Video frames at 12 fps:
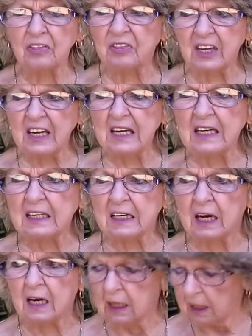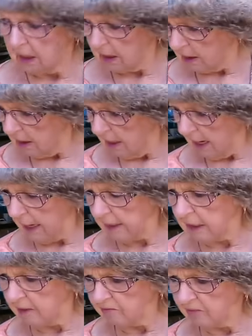a thing I
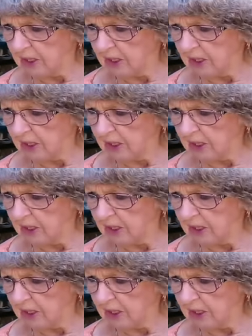didn't